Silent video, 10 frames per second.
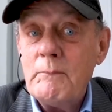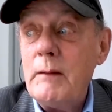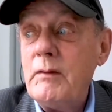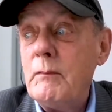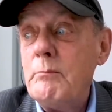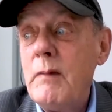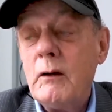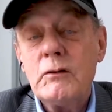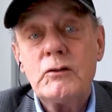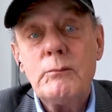Mm-hmm. Maybe the
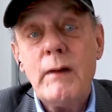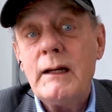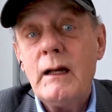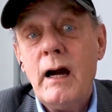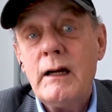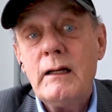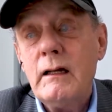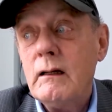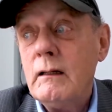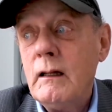melodramatic
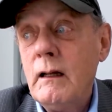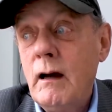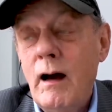idea